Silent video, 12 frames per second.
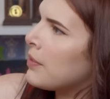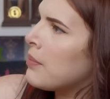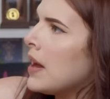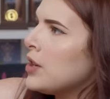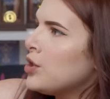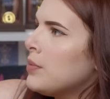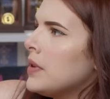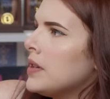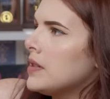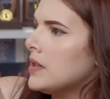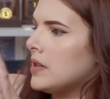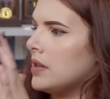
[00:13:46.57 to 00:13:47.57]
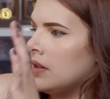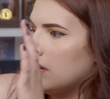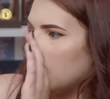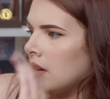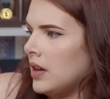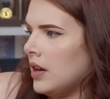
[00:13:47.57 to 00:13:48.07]
the measurements
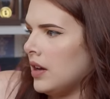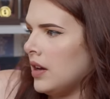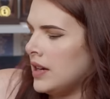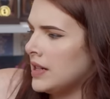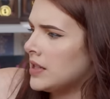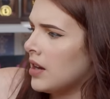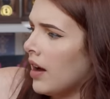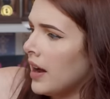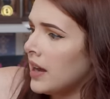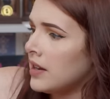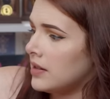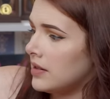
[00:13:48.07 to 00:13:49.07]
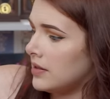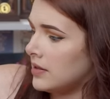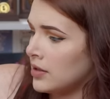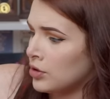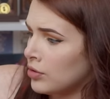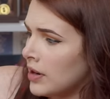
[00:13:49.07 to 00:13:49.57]
and an entire
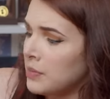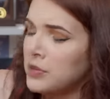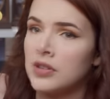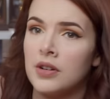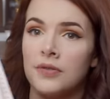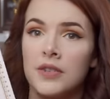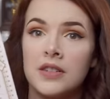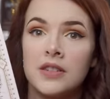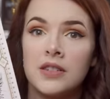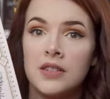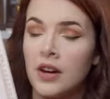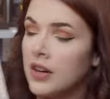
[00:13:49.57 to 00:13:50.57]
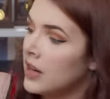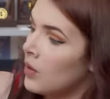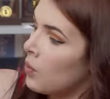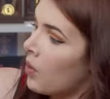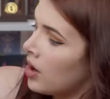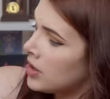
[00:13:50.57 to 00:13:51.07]
description of this
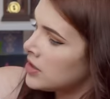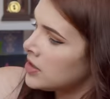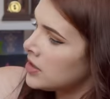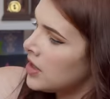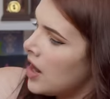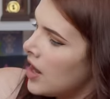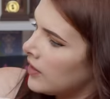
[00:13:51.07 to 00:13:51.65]
stunning wand.